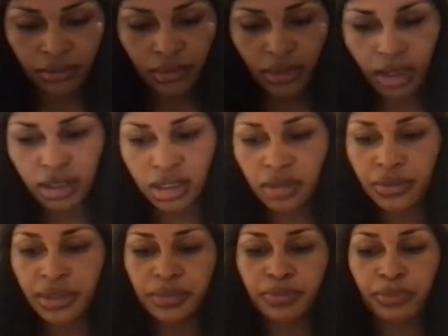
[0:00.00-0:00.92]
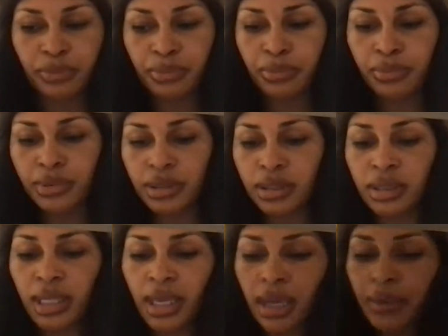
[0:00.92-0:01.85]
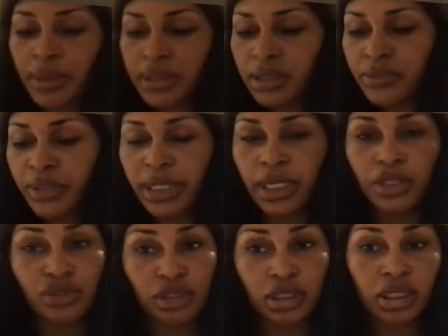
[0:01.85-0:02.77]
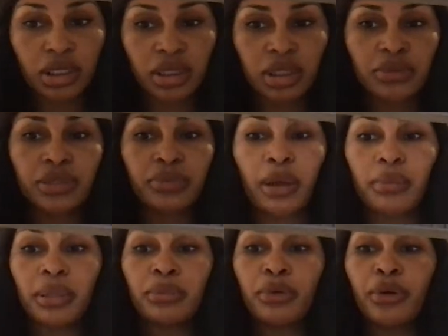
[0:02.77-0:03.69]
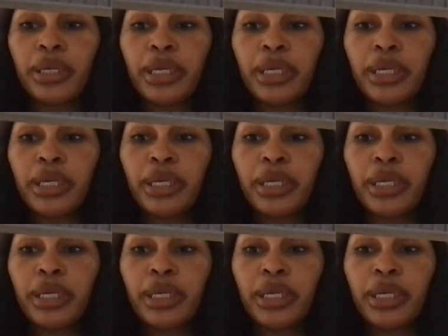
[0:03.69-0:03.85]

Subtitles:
She was, I wasn't really interested. She was probably more,